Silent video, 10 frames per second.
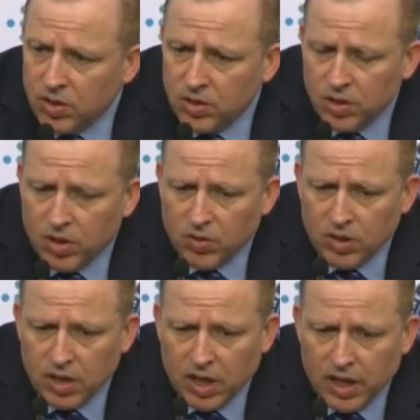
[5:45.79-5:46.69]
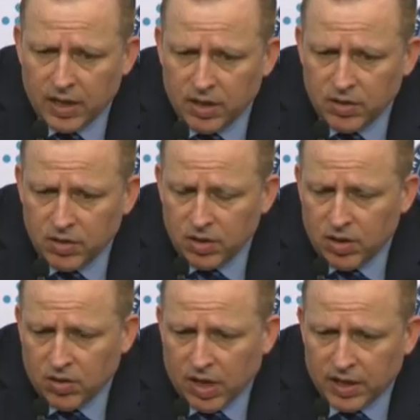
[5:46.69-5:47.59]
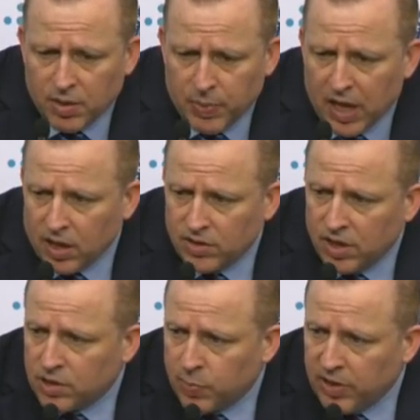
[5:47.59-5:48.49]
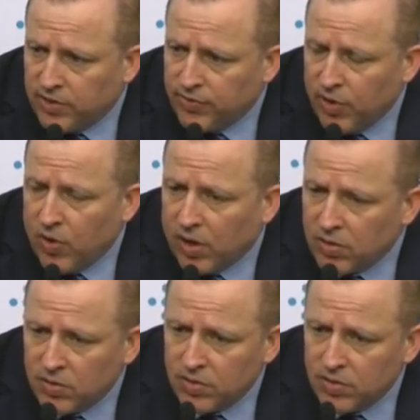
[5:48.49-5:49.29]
You know, and you know, like, Capella's going to sprint the floor.